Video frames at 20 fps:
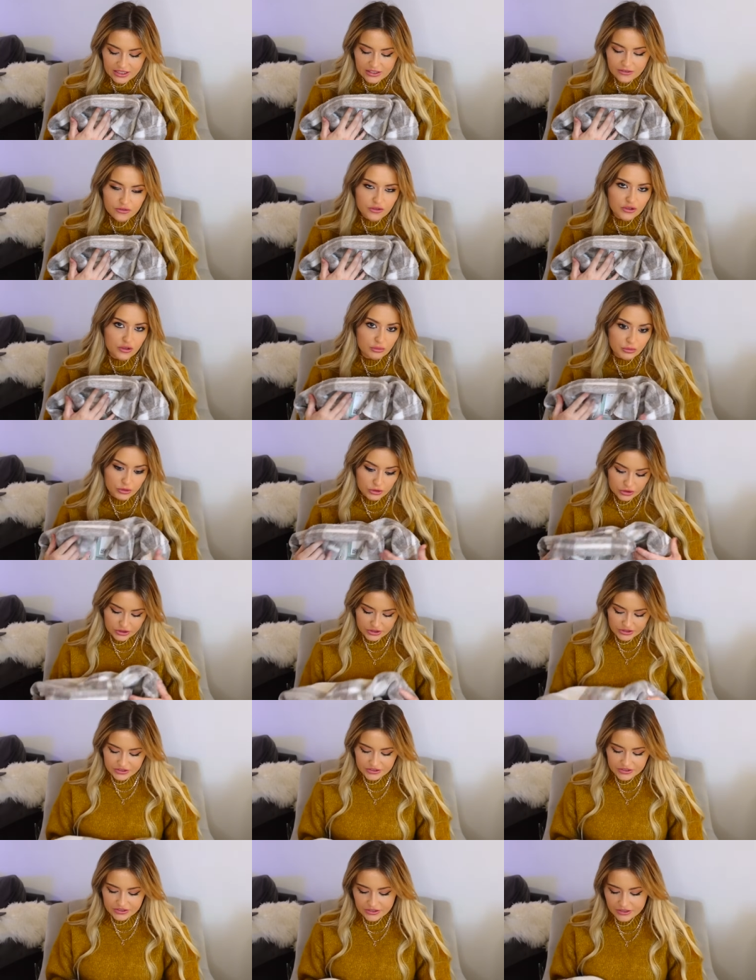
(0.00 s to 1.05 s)
few
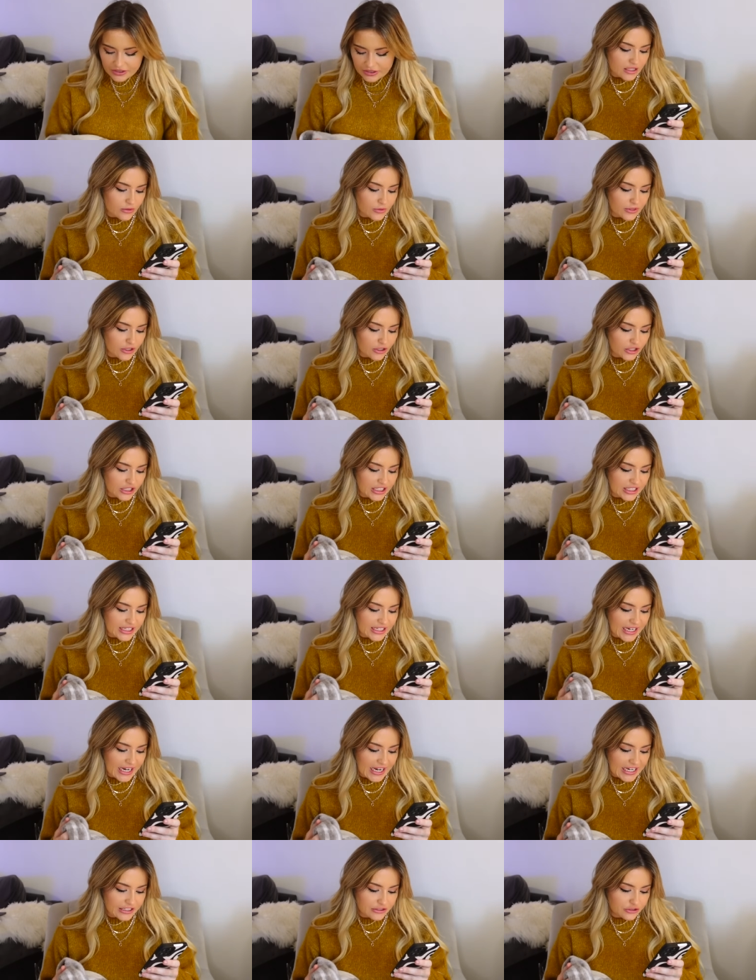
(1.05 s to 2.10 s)
months. Oh, I got it in an
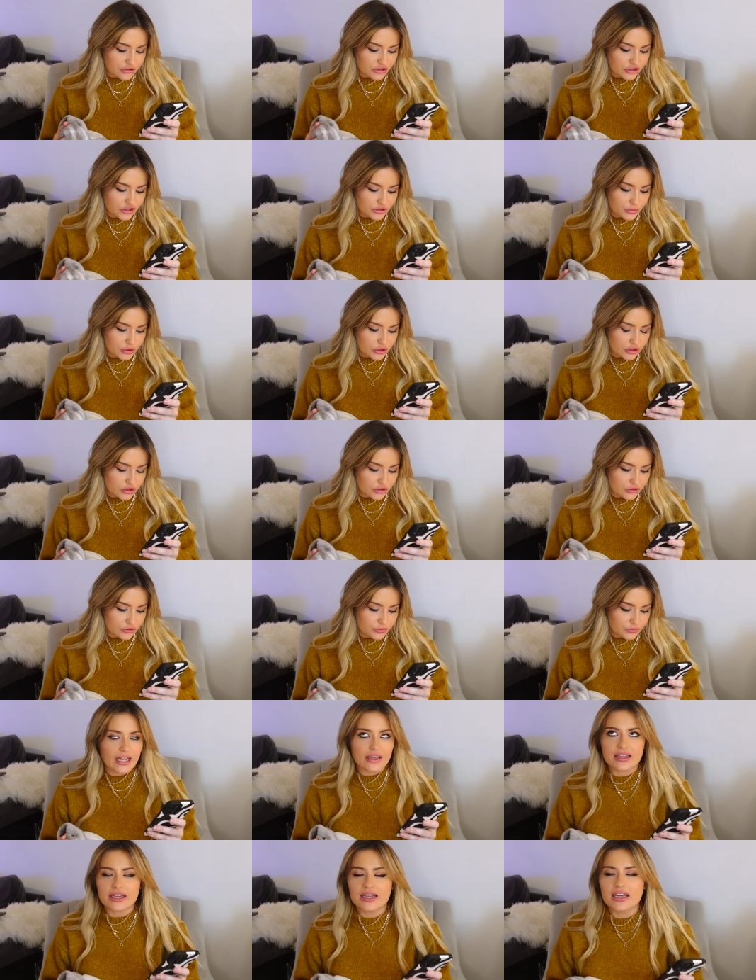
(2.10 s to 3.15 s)
extra small.
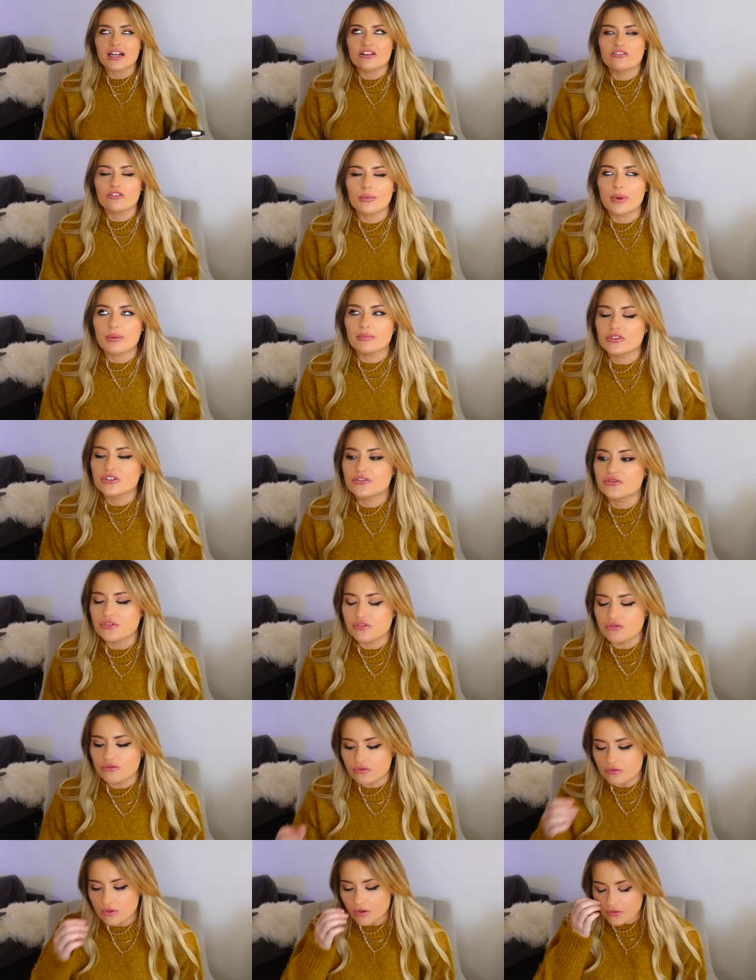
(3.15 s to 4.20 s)
I think I remember the
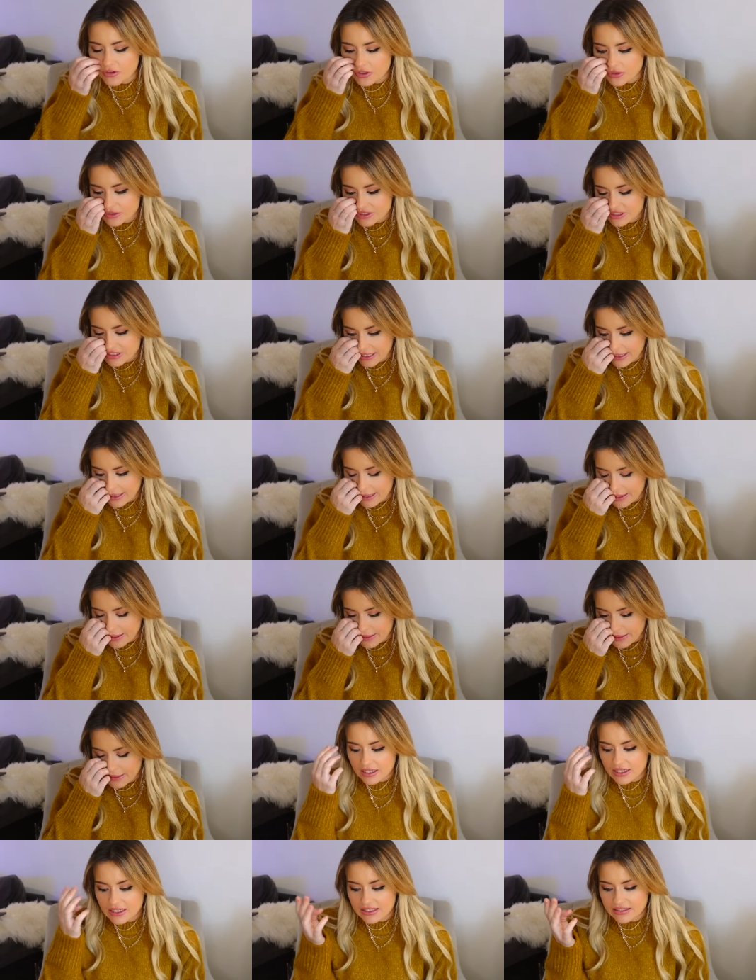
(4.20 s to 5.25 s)
review saying
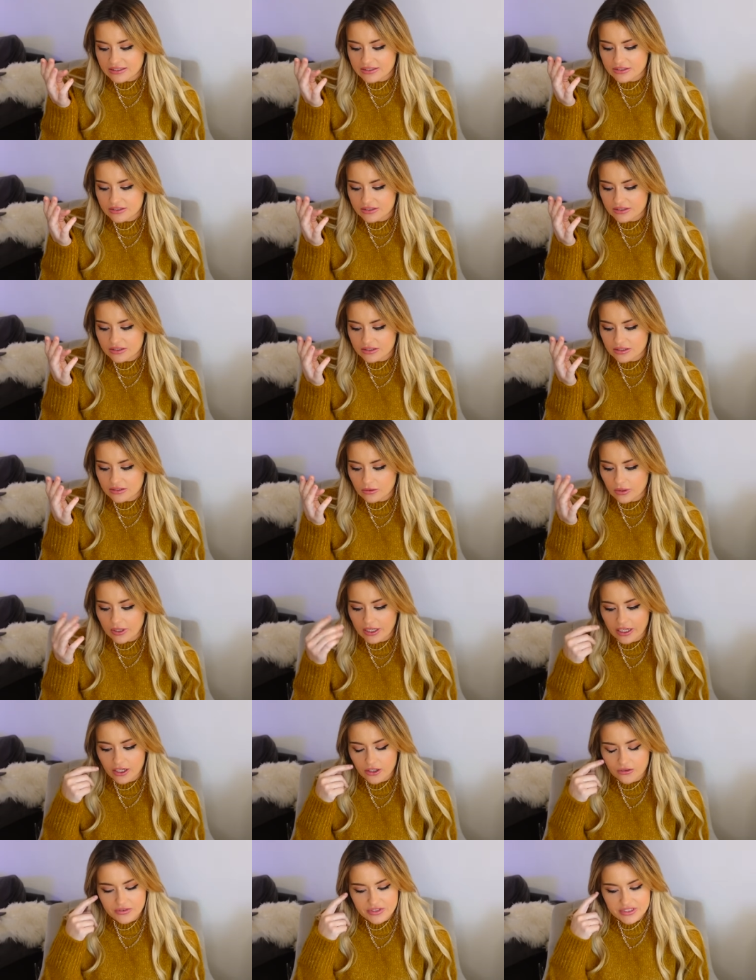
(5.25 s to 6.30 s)
that it's
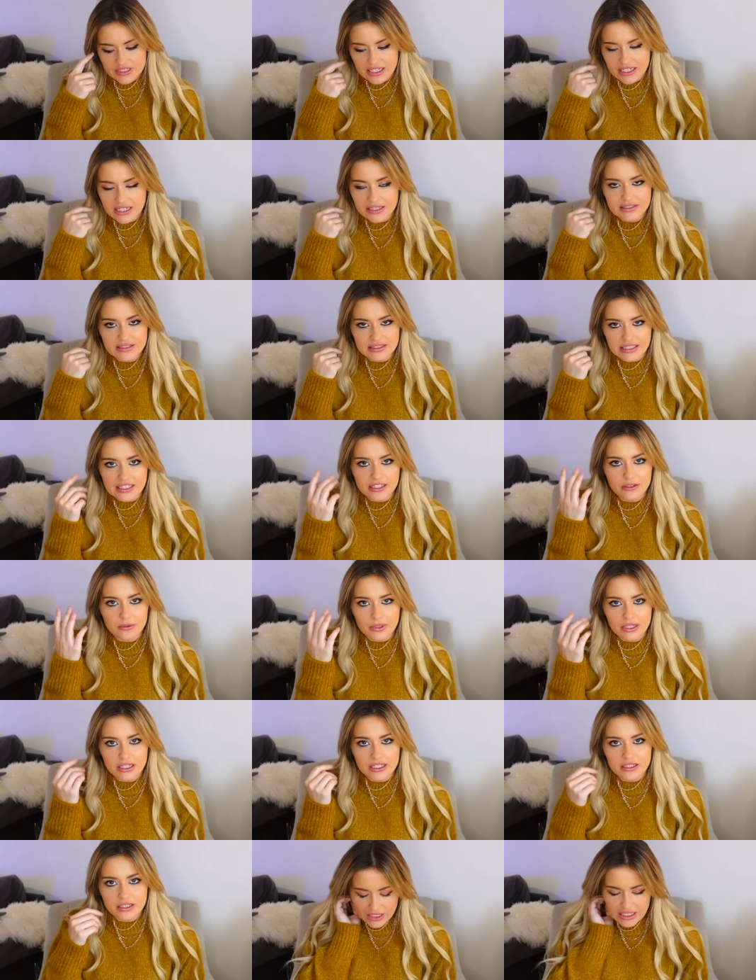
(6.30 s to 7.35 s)
quite oversized
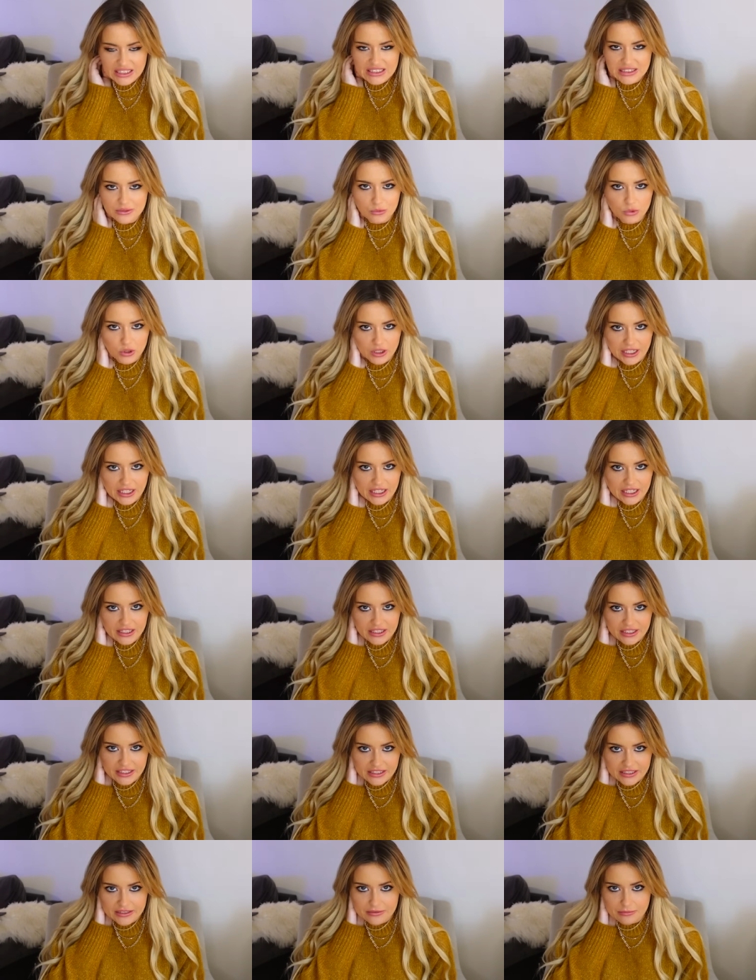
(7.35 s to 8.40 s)
anyway, and I didn't want
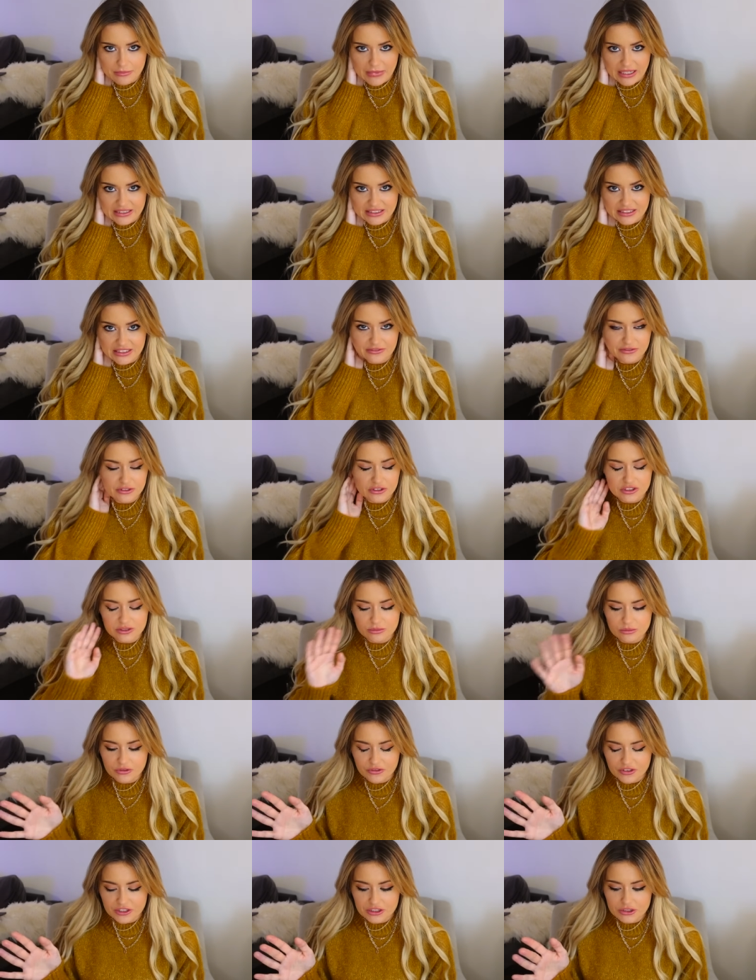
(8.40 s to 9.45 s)
anything massive because I'm
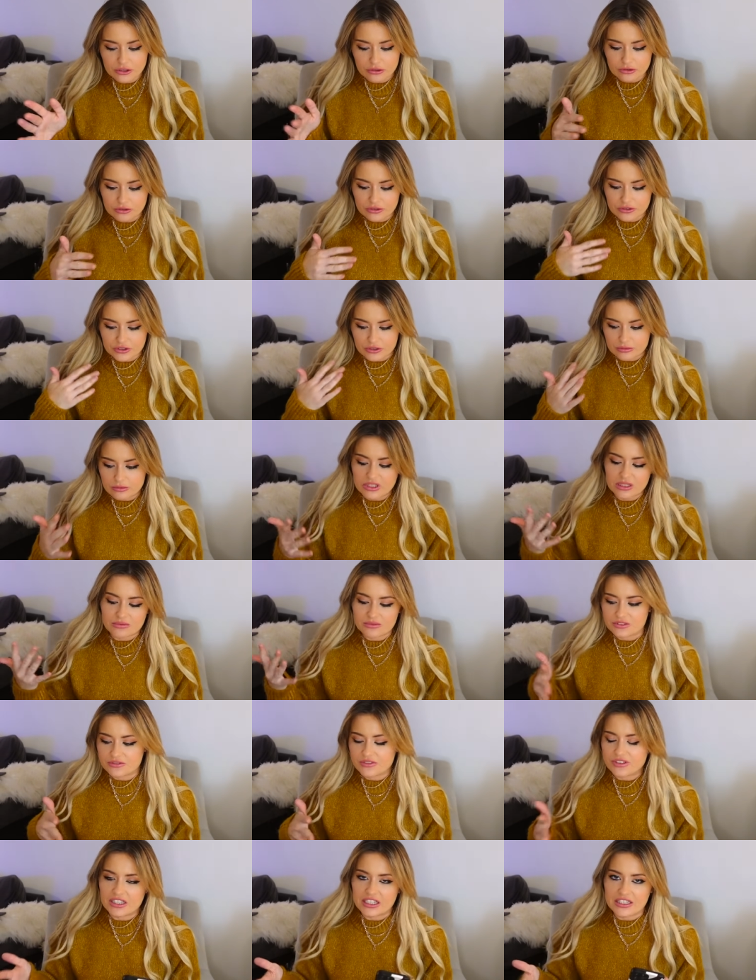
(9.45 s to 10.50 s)
not very tall. Sometimes
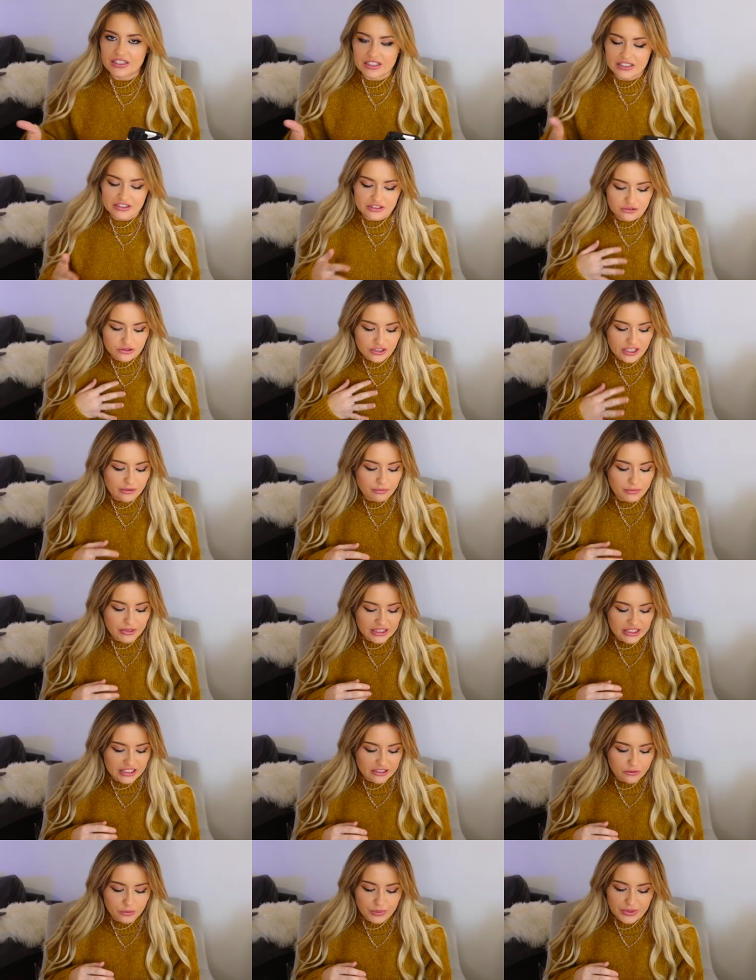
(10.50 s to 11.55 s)
I feel like things drown me a
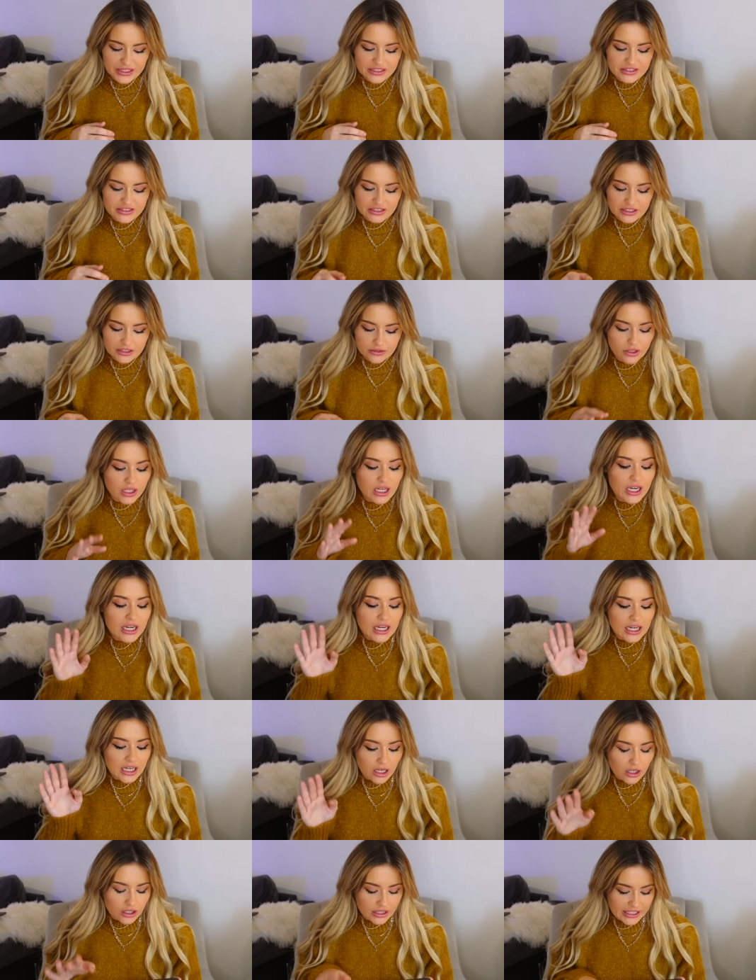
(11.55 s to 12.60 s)
little bit, so
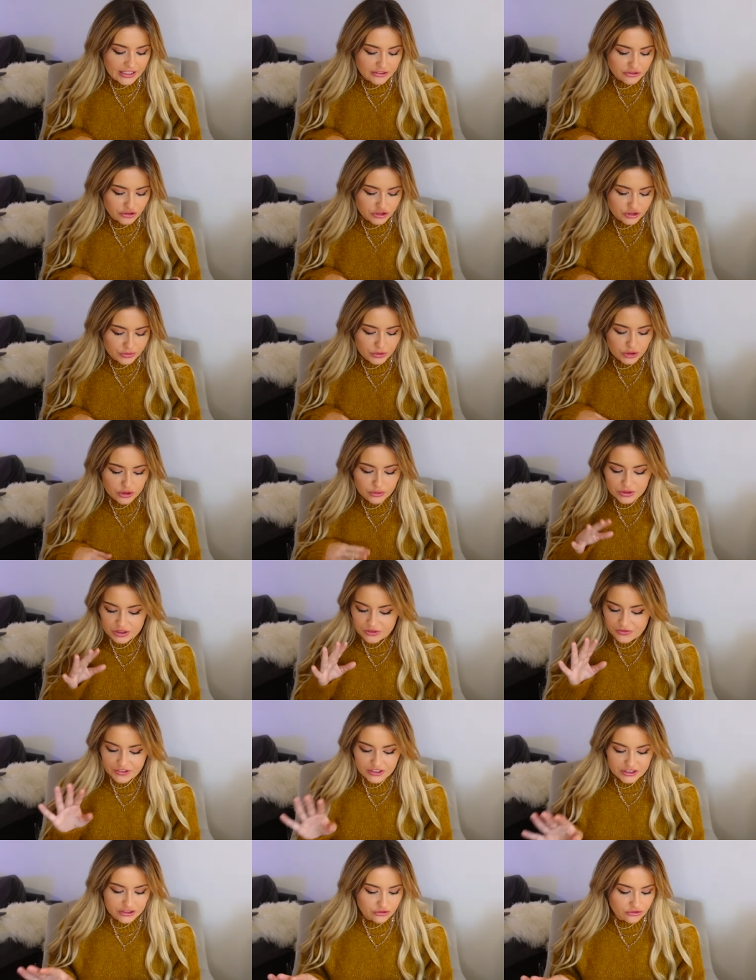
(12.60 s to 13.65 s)
I got an extra small which
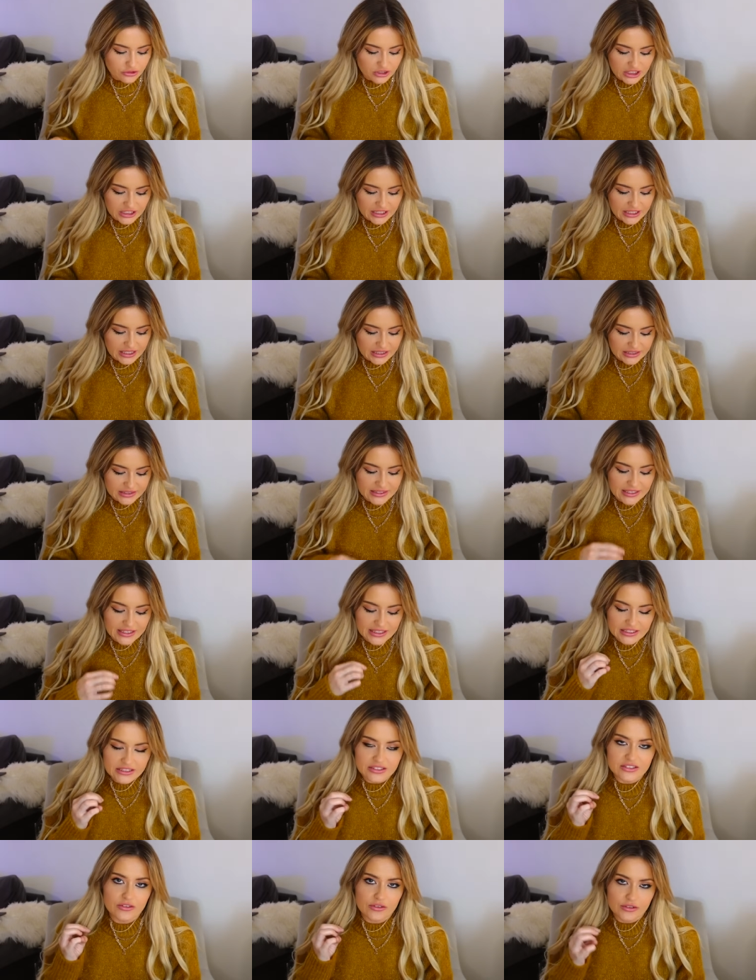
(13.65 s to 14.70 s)
fits really nice, and it's